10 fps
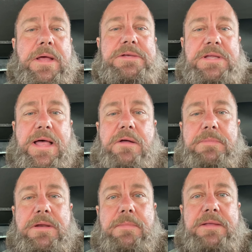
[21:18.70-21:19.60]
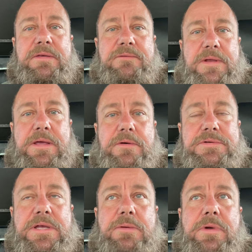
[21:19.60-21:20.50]
has allowed me to make these videos.
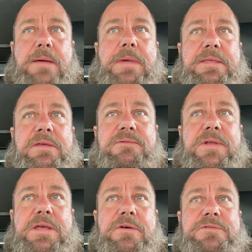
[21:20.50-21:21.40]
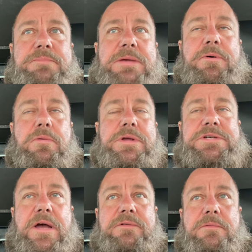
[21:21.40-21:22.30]
And when I make these videos, people
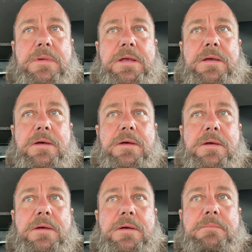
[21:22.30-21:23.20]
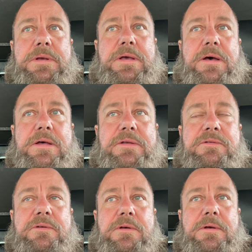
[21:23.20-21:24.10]
reach out to me because
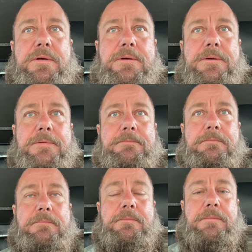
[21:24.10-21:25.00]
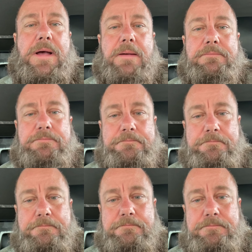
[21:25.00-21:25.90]
I'm
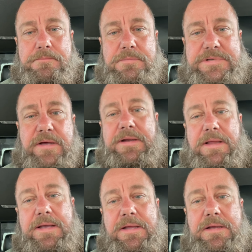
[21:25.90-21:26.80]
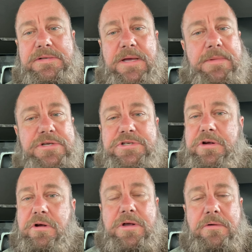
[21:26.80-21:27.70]
telling it like it is. I'm not
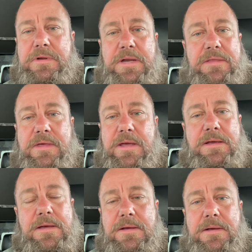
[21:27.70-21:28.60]
sugarcoating anything.